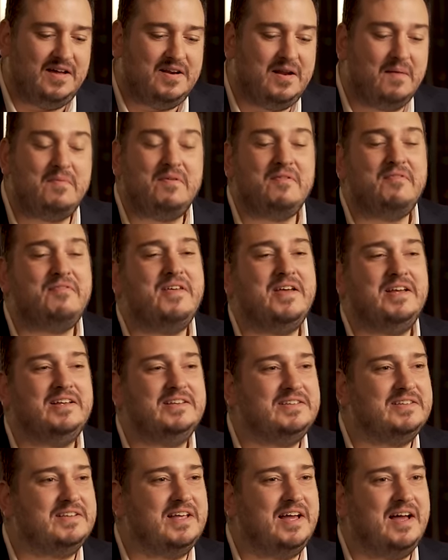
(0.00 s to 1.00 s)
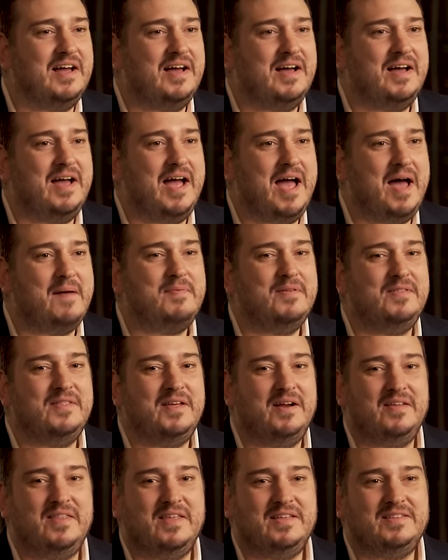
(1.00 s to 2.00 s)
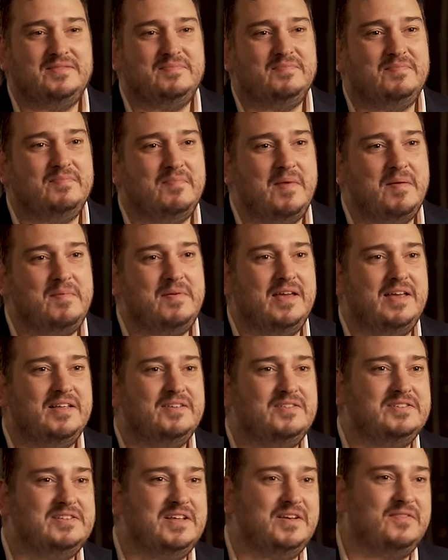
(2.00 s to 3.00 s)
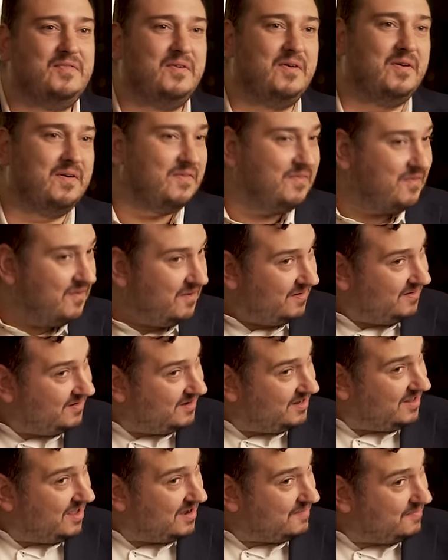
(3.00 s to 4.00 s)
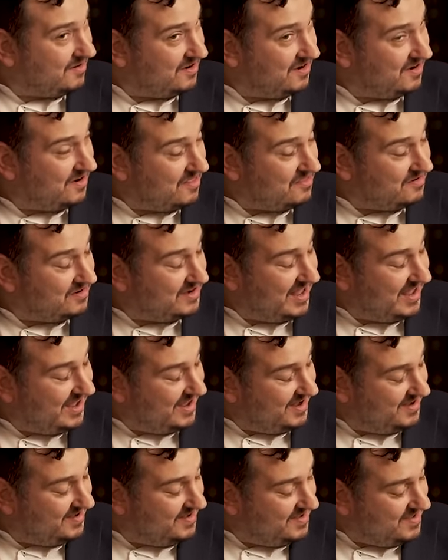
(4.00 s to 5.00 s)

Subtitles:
number of things happened there that's maybe interesting for to talk about another day.